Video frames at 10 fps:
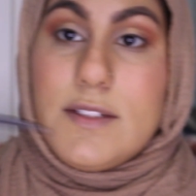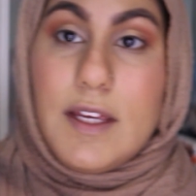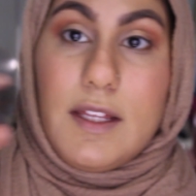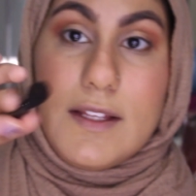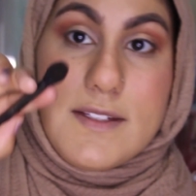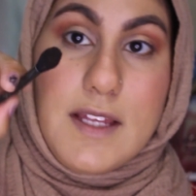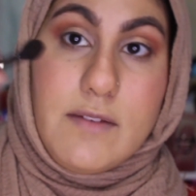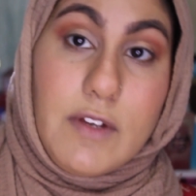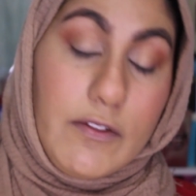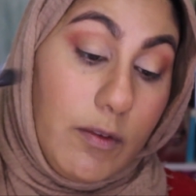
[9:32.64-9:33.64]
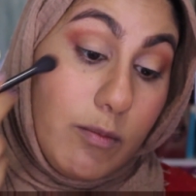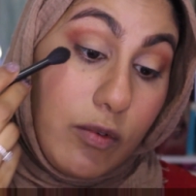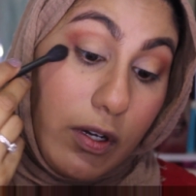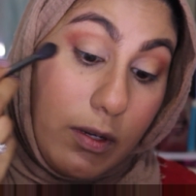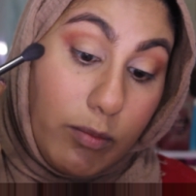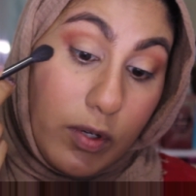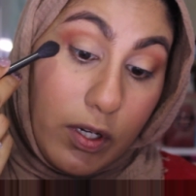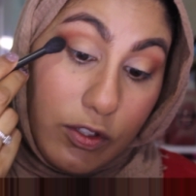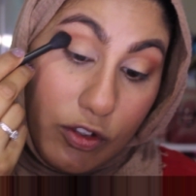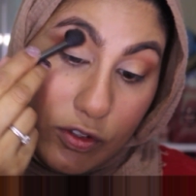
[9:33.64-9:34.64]
taking that same fluffy
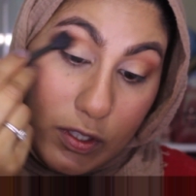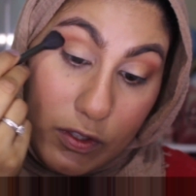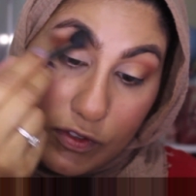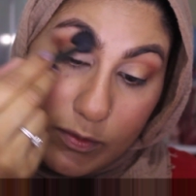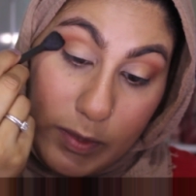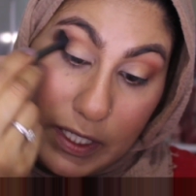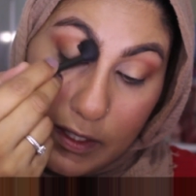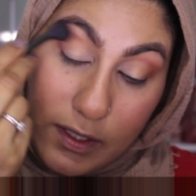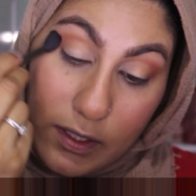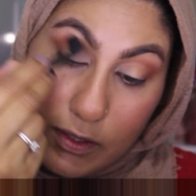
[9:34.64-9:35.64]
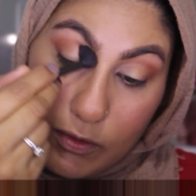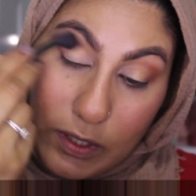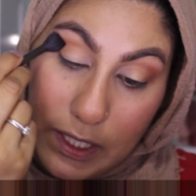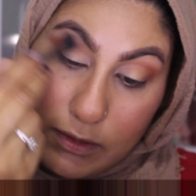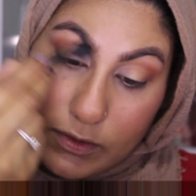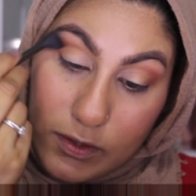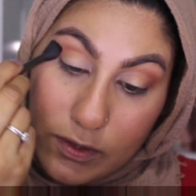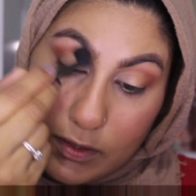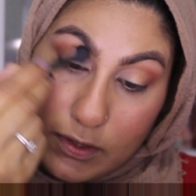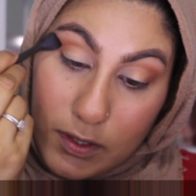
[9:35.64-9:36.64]
brush and just blending it all out,
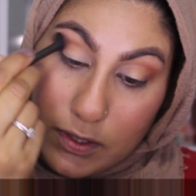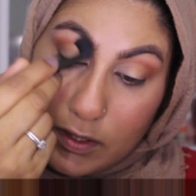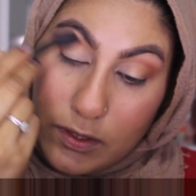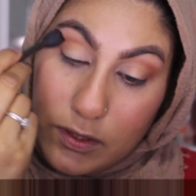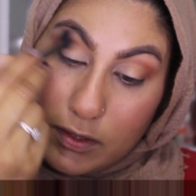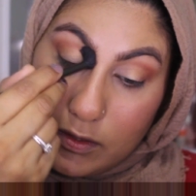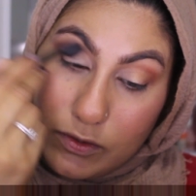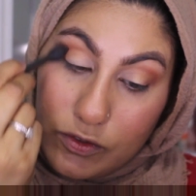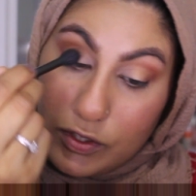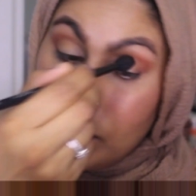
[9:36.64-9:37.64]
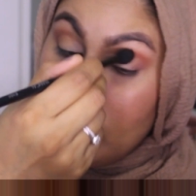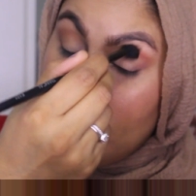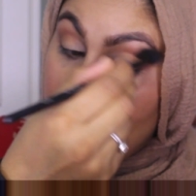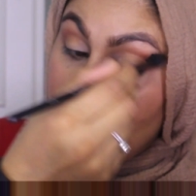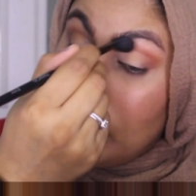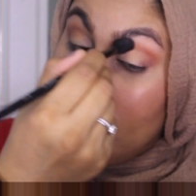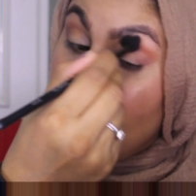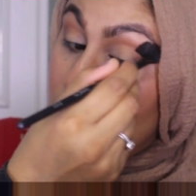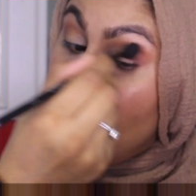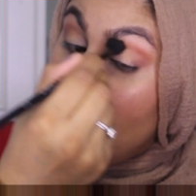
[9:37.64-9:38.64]
just to make sure there's
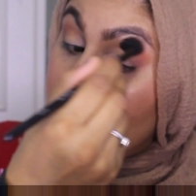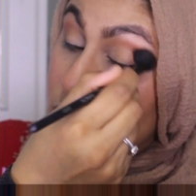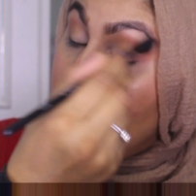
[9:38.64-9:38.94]
no harsh